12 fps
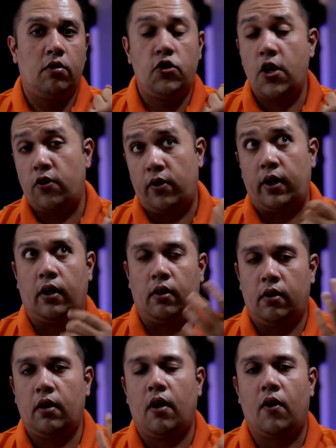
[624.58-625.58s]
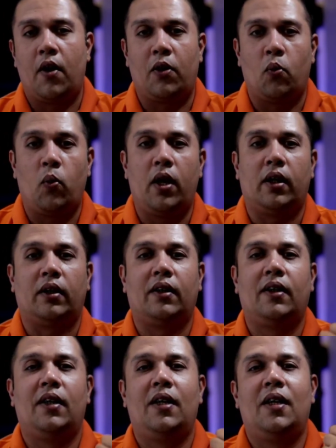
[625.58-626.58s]
generally around the world:
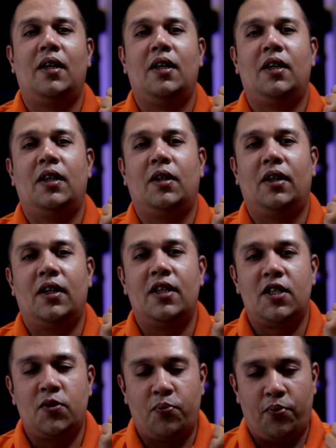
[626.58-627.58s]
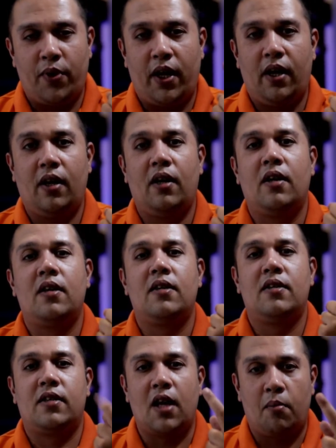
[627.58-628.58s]
spring,
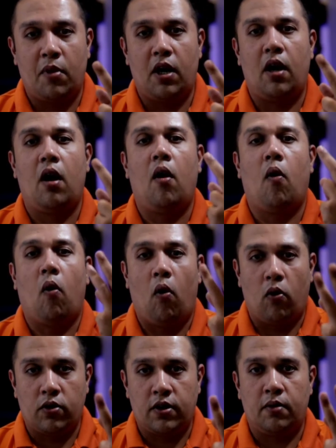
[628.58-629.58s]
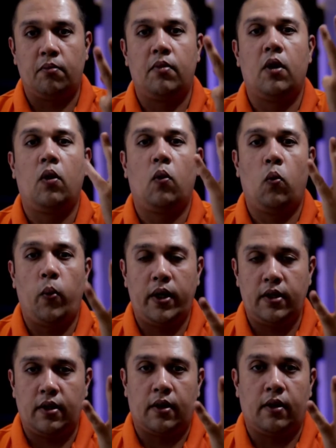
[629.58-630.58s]
summer, autumn,
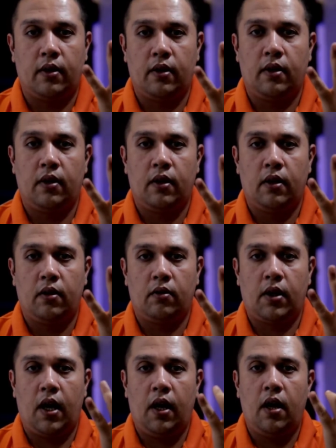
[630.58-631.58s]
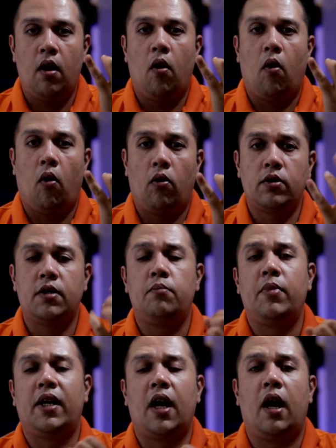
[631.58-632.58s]
winter. Okay,
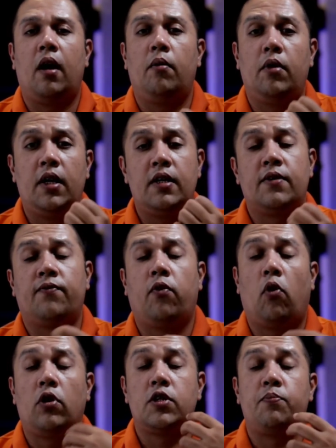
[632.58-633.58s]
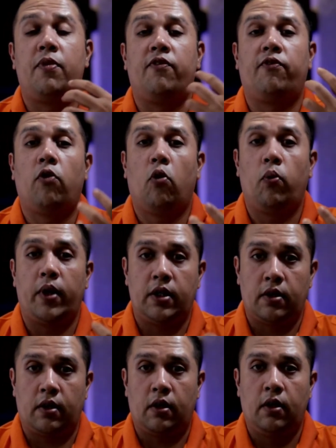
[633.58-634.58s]
autumn falls before
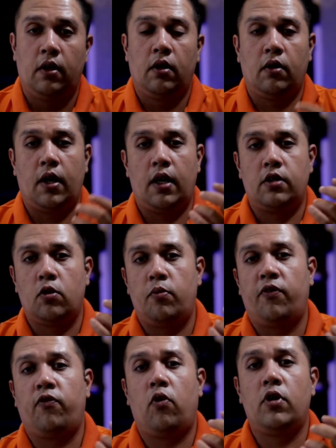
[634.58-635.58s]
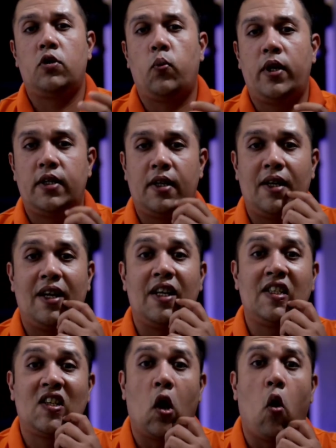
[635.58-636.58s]
winter. Okay, so before it's winter,
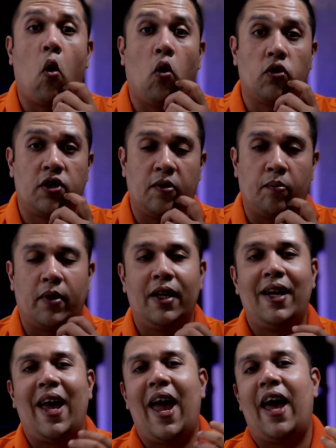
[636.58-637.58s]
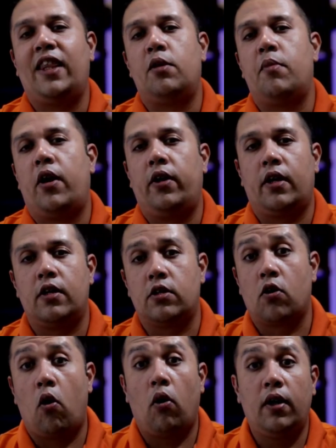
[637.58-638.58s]
it's autumn, and the Americans
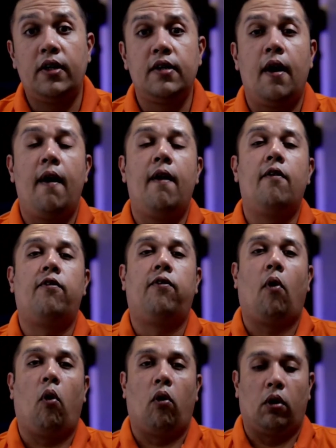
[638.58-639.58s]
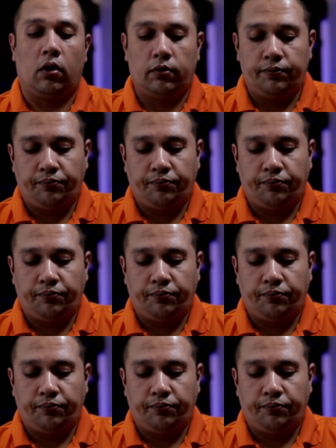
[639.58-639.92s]
call it fall.